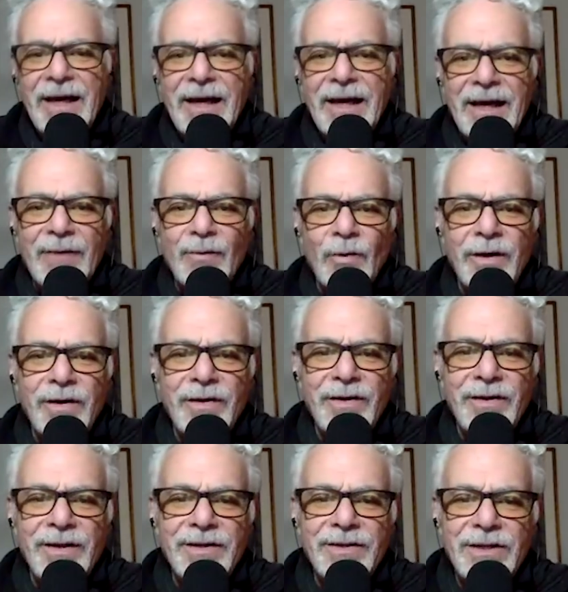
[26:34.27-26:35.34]
And one of
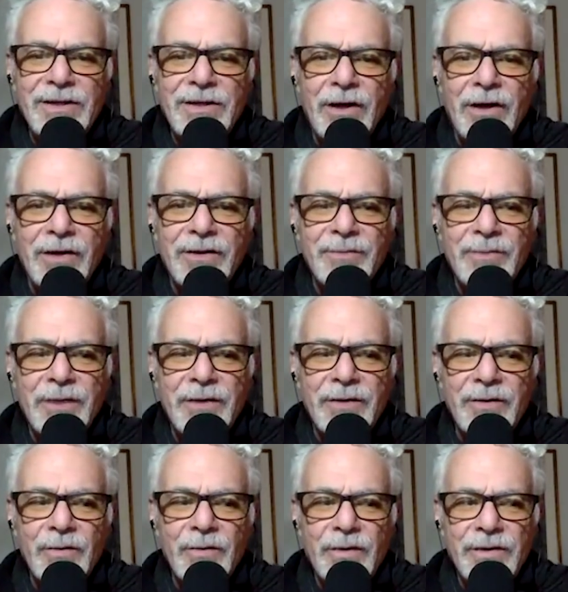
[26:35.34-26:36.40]
the things he talked
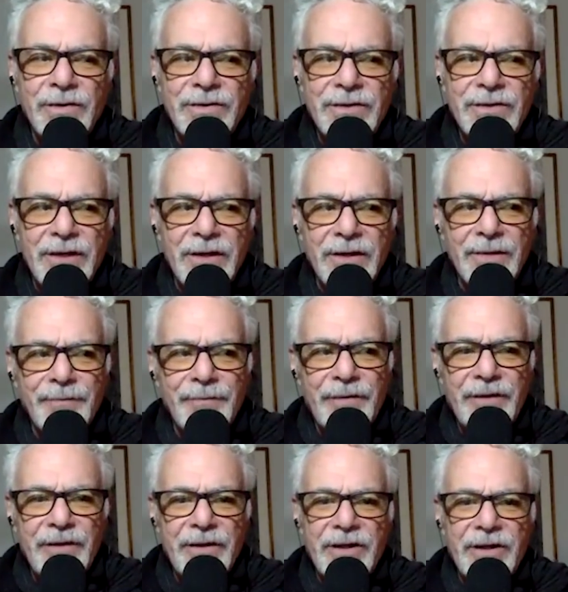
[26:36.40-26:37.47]
about was um,
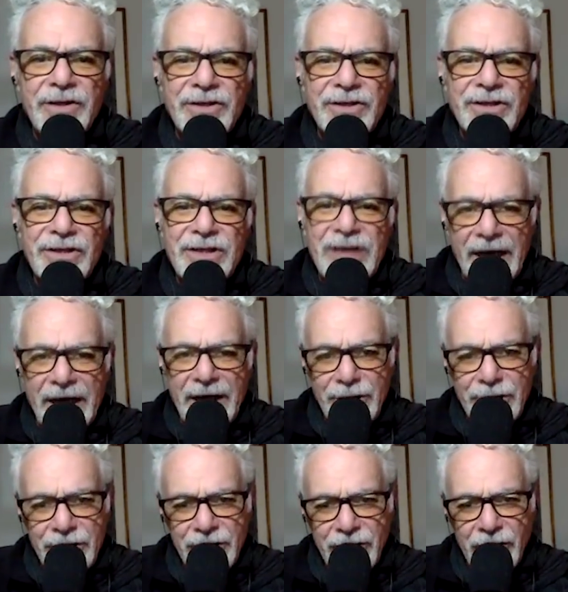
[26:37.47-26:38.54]
the
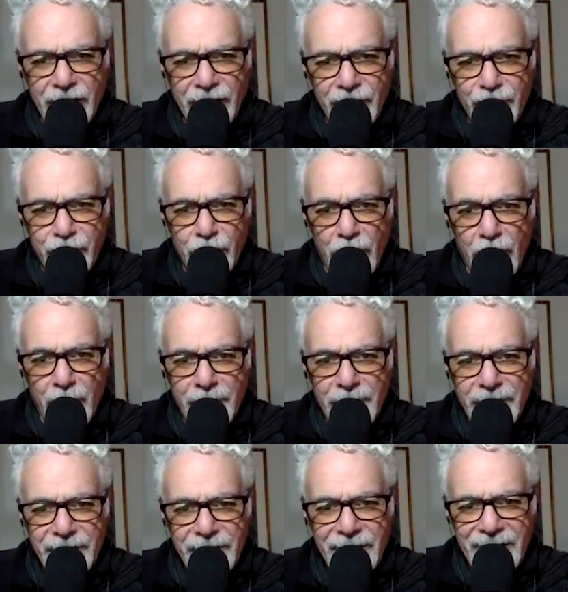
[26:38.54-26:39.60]
state of
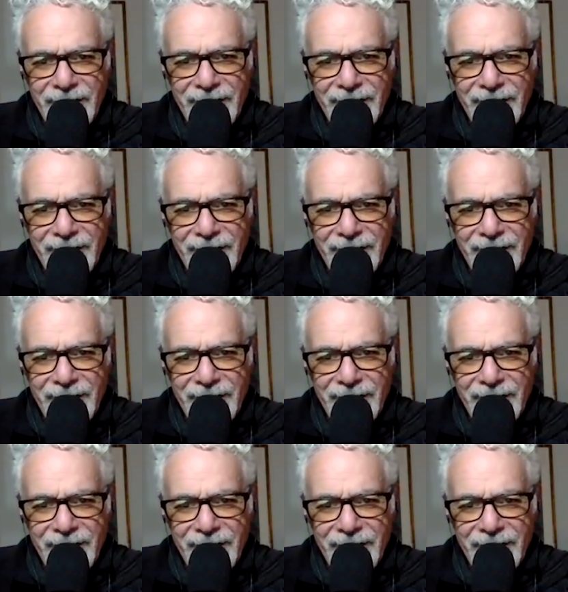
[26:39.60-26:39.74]
Brahman